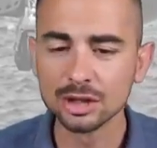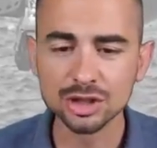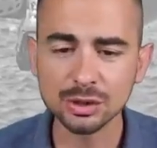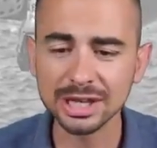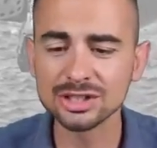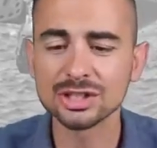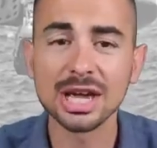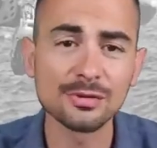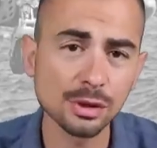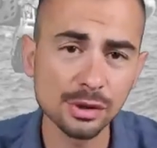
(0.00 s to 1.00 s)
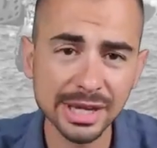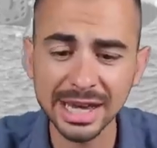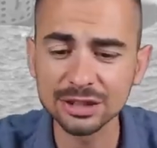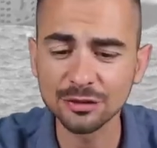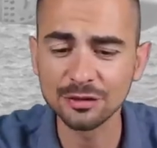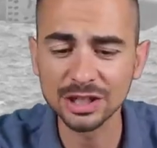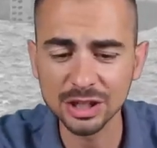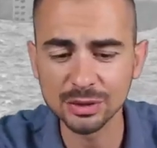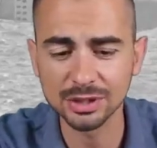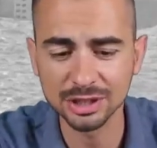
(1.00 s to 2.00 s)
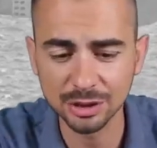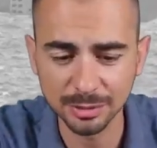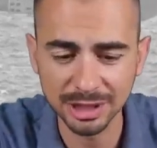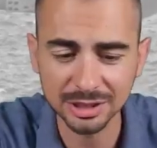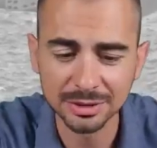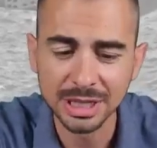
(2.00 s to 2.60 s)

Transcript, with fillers: So let's have a look at the video a little bit.